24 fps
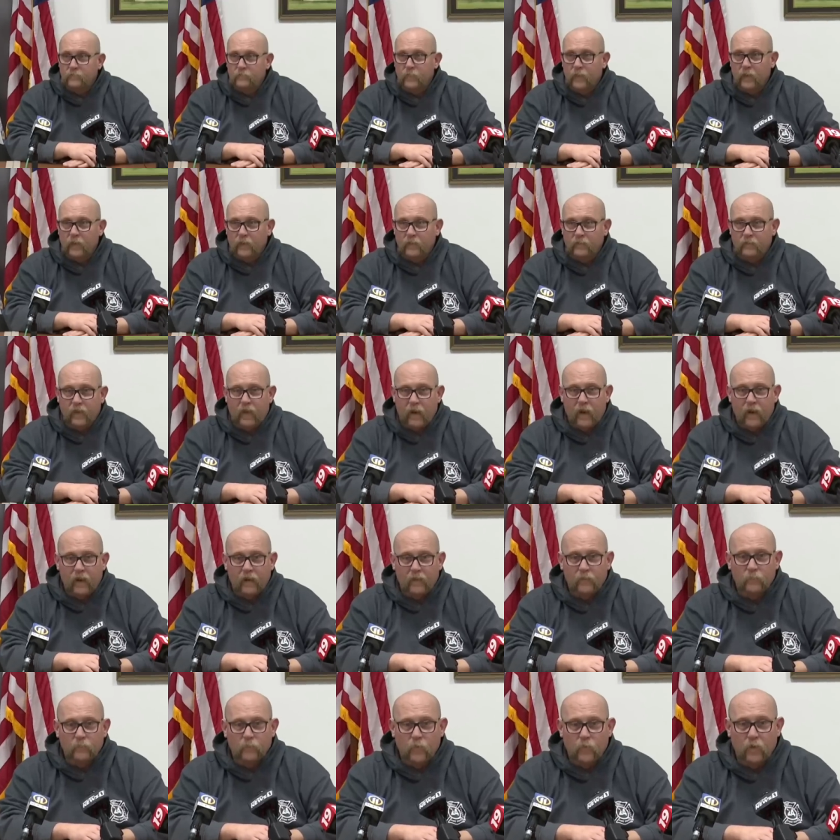he said that the
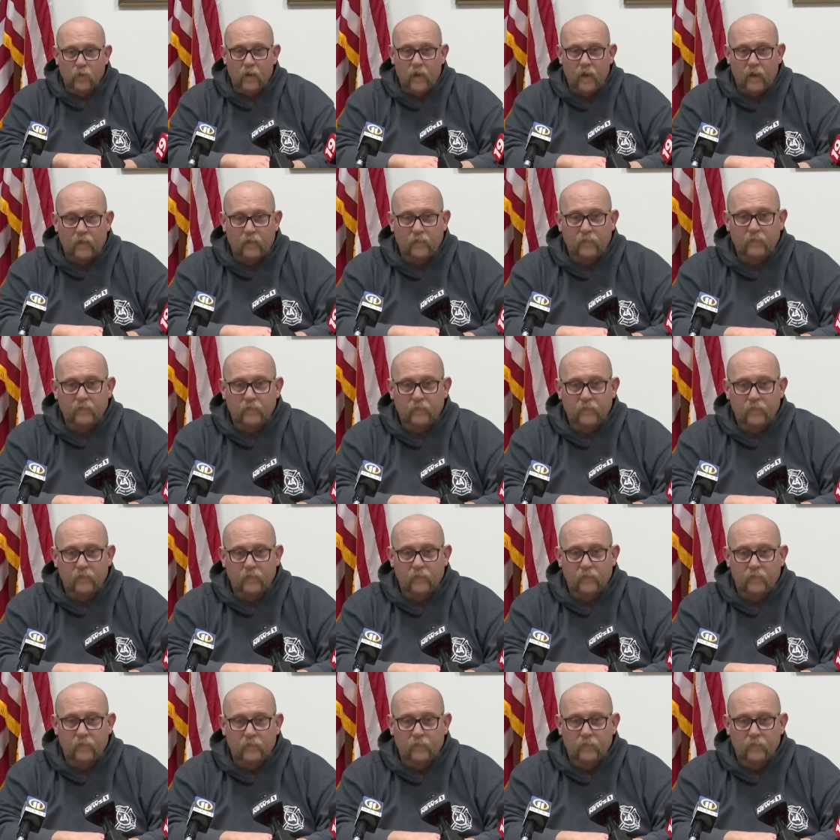air and water
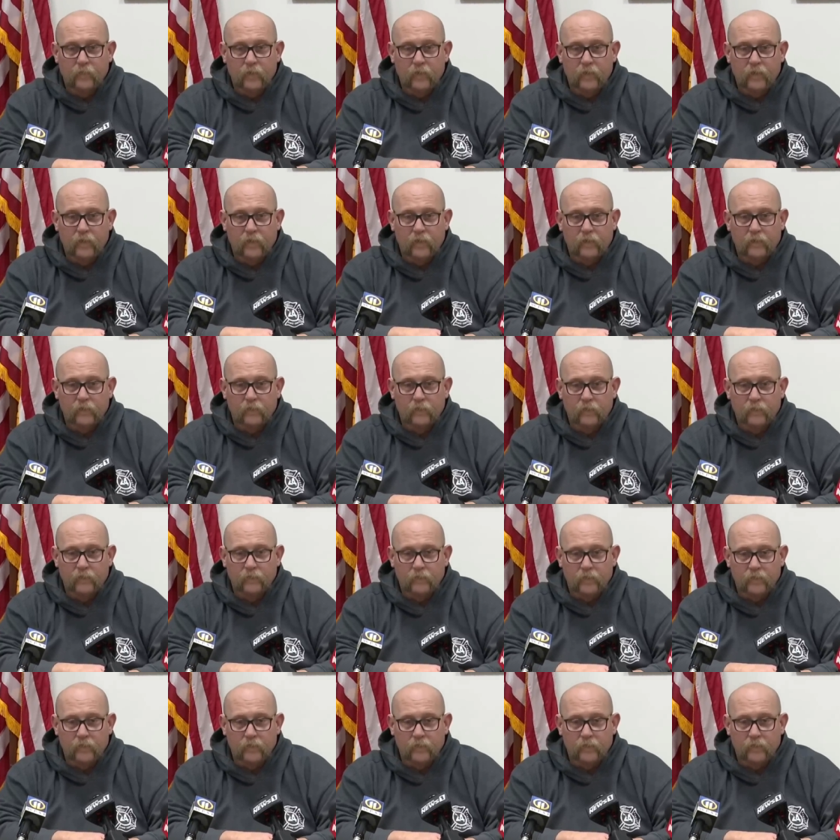samples that they've collected